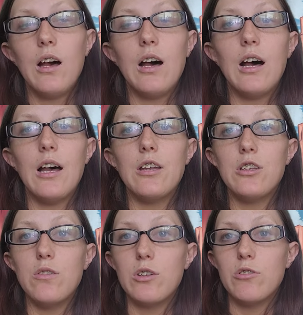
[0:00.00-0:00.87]
Uh,
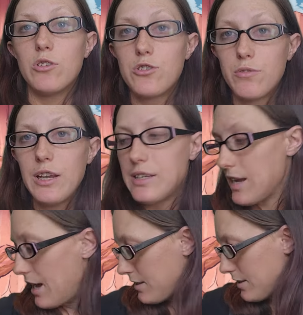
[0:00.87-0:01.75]
you can do a streak
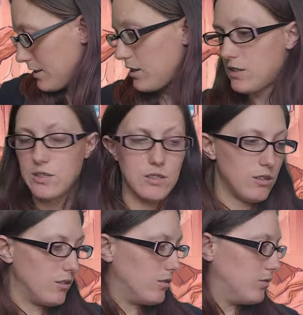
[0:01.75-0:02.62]
test,
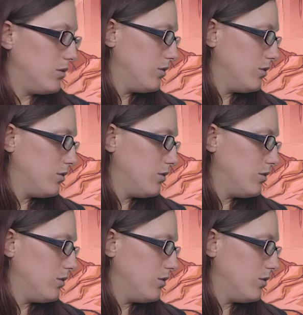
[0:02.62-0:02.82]
so